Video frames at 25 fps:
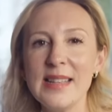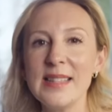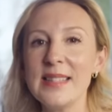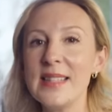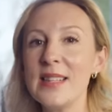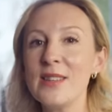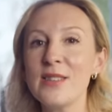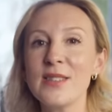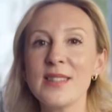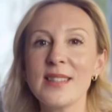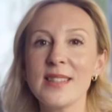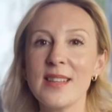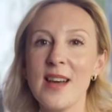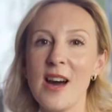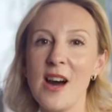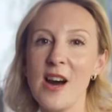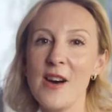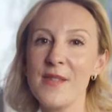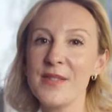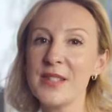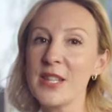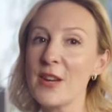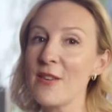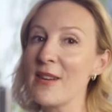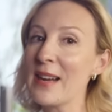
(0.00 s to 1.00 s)
Silk
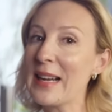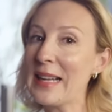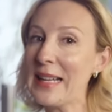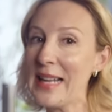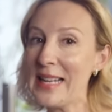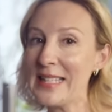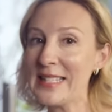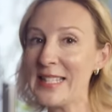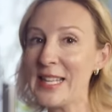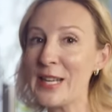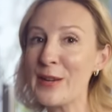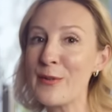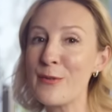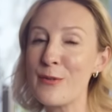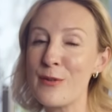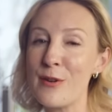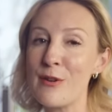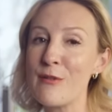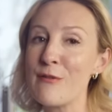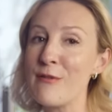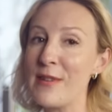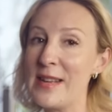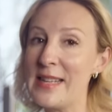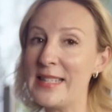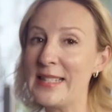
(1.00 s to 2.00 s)
scarves are a classic
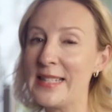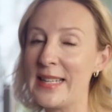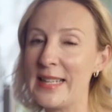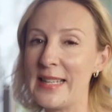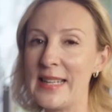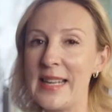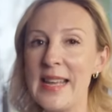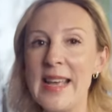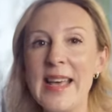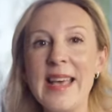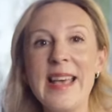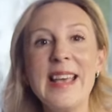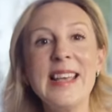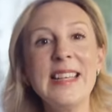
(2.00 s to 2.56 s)
for a reason,